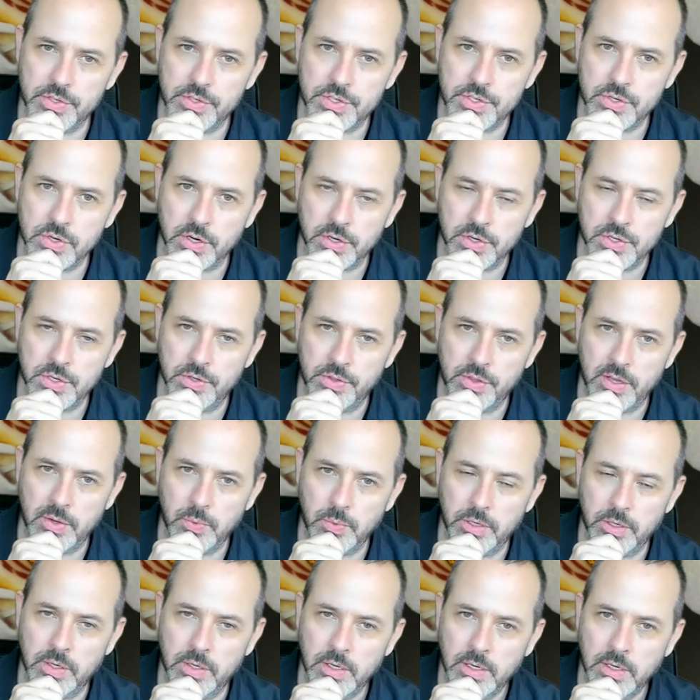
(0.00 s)
infrastructure
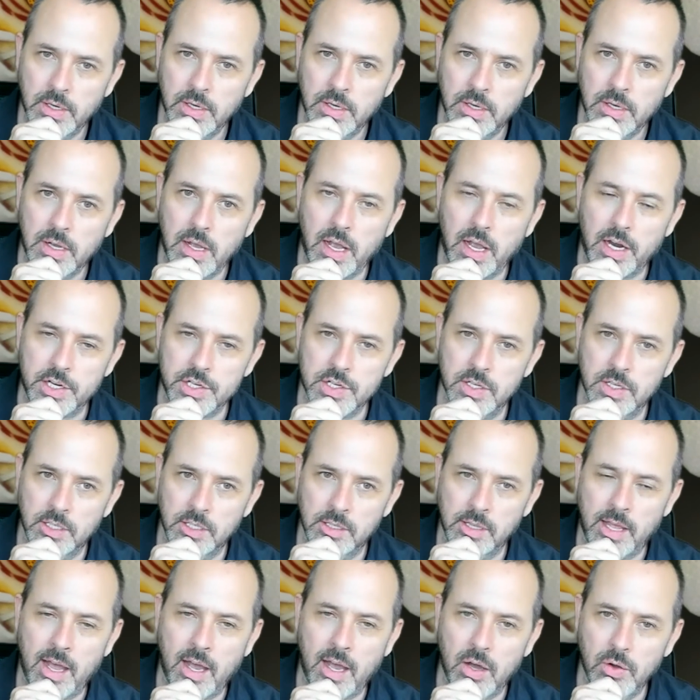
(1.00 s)
that would
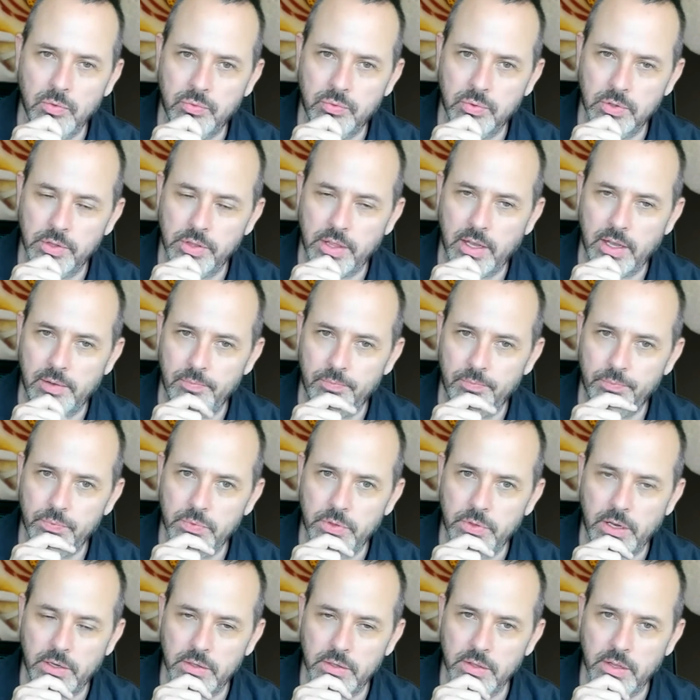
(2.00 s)
actually allow for that
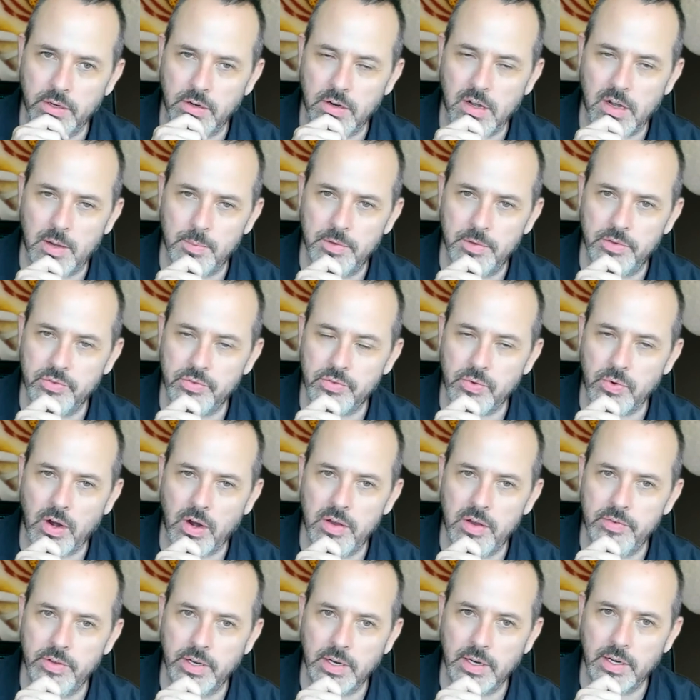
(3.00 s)
common
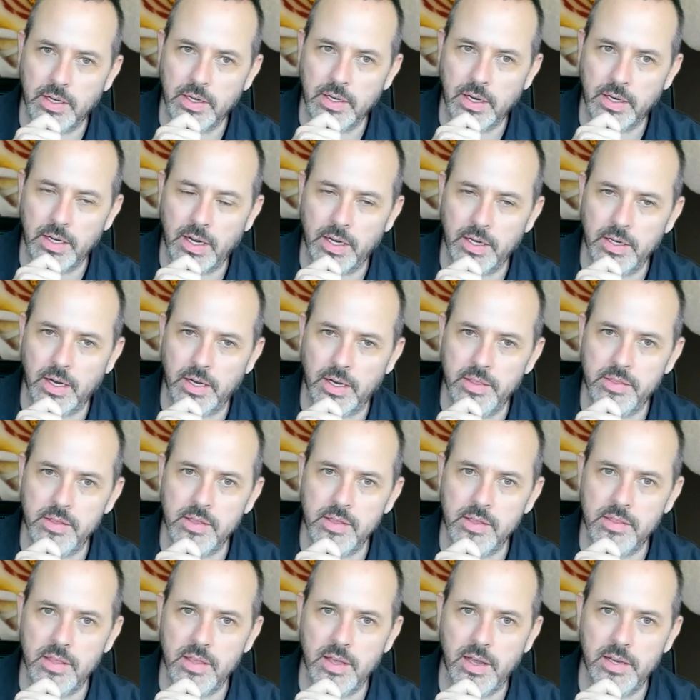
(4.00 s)
thriving.
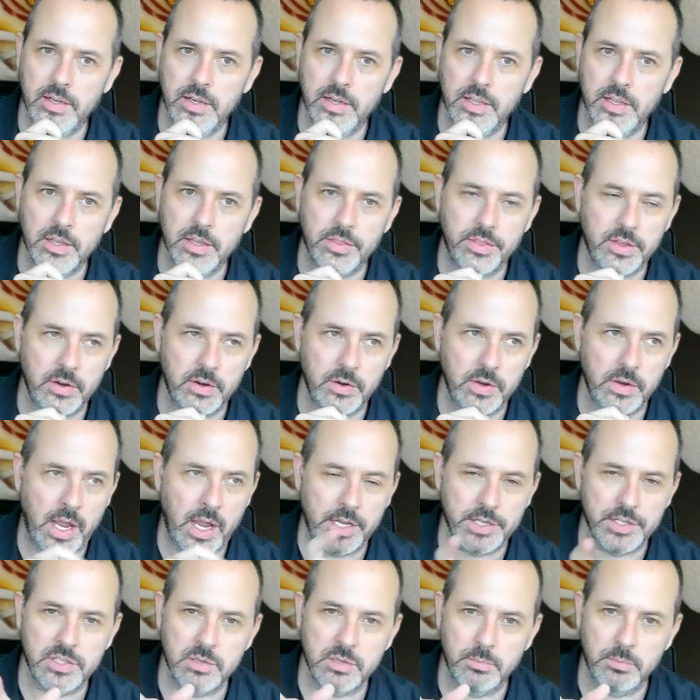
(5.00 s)
I think the idea that
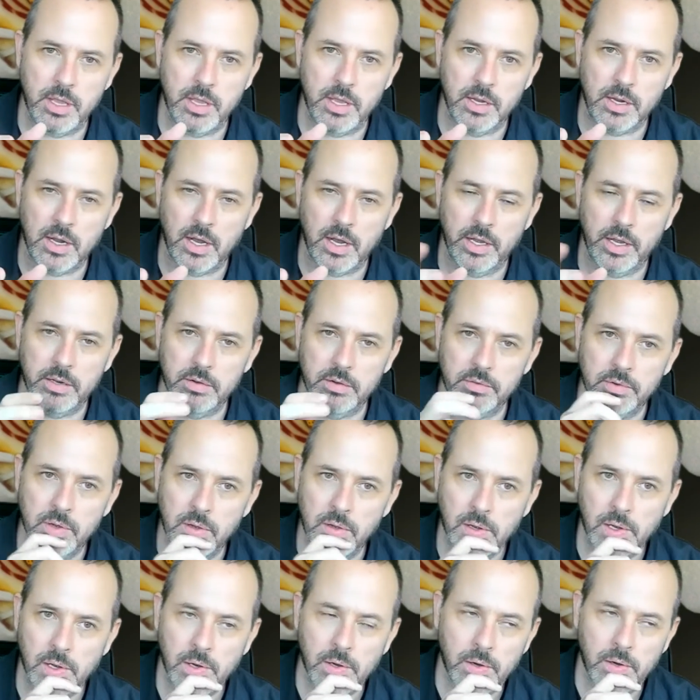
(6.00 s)
there has to be a kind
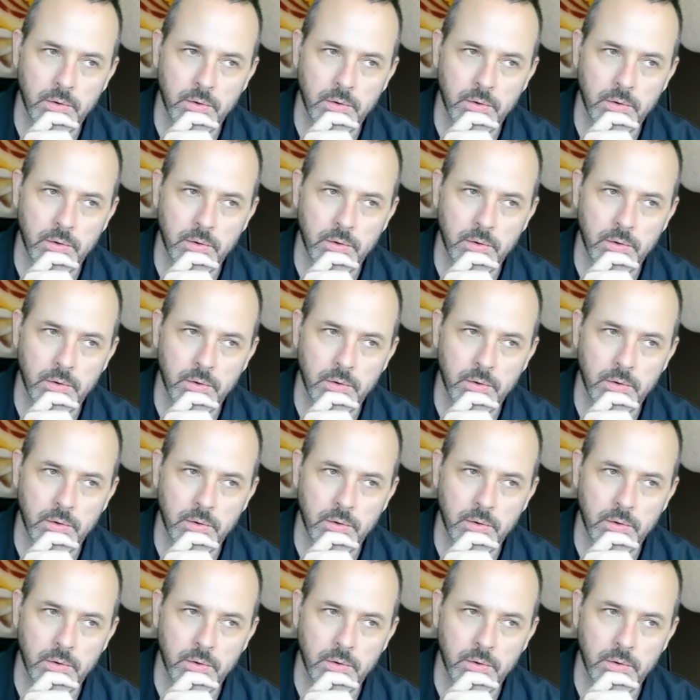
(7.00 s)
of